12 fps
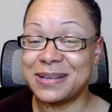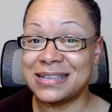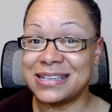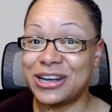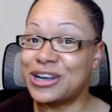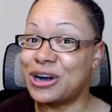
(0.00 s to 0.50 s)

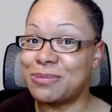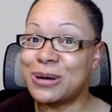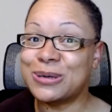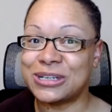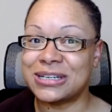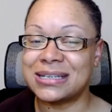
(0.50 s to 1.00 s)
because they're your
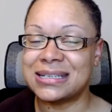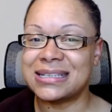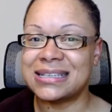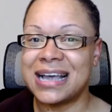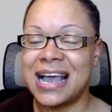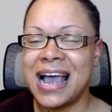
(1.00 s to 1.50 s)
emotions.
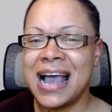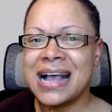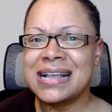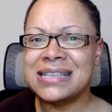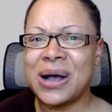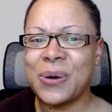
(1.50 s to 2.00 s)

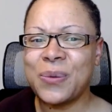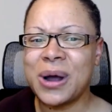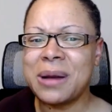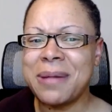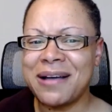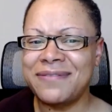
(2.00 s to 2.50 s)
So,
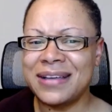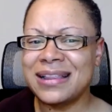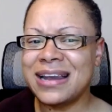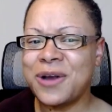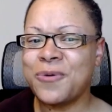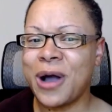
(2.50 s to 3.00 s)
what am I
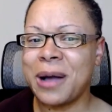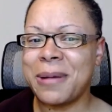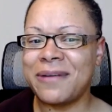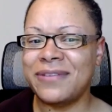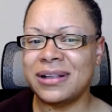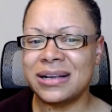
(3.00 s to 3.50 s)
feeling and why am
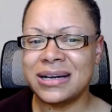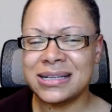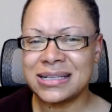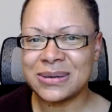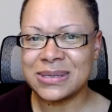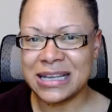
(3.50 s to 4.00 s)
I feeling
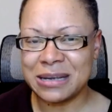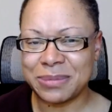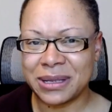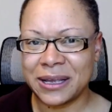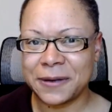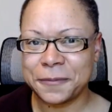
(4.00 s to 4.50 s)
it so
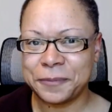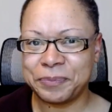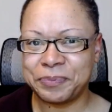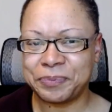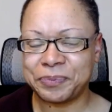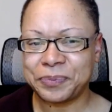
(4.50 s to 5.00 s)
deeply?
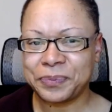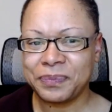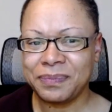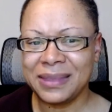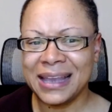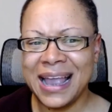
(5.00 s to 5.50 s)

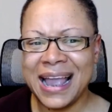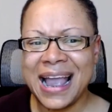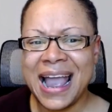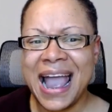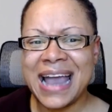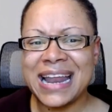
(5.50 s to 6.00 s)

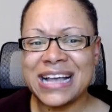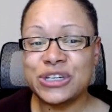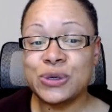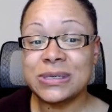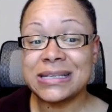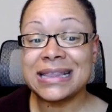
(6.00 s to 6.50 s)
And
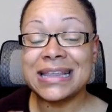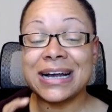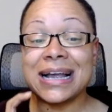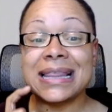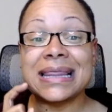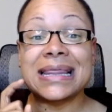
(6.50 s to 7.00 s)
as you sit
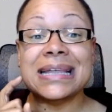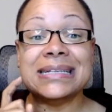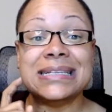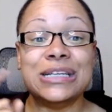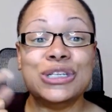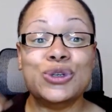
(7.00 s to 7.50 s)
there and
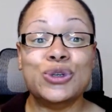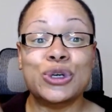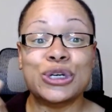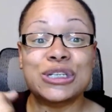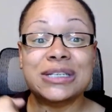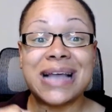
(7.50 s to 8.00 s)
listen to
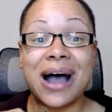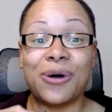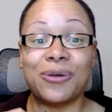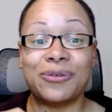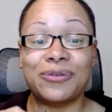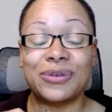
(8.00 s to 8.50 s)

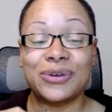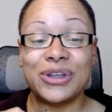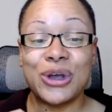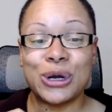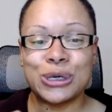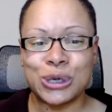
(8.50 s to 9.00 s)
yourself,
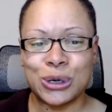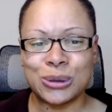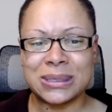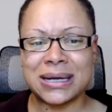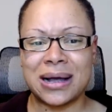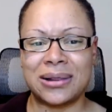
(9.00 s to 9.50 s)
your
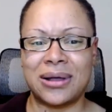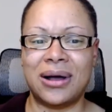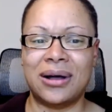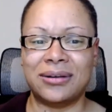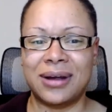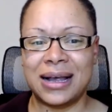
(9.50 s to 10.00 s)
internal
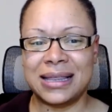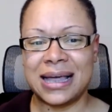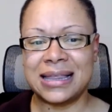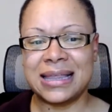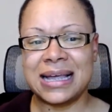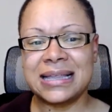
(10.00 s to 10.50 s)
dialogue, right?
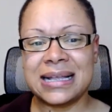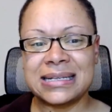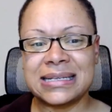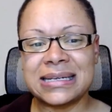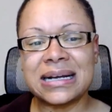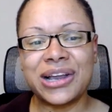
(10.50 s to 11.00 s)
That thing
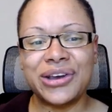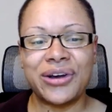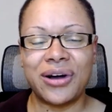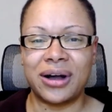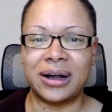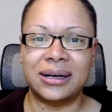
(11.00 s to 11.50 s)
that's stuck in
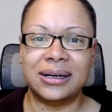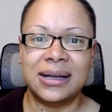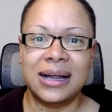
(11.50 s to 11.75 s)
your heart,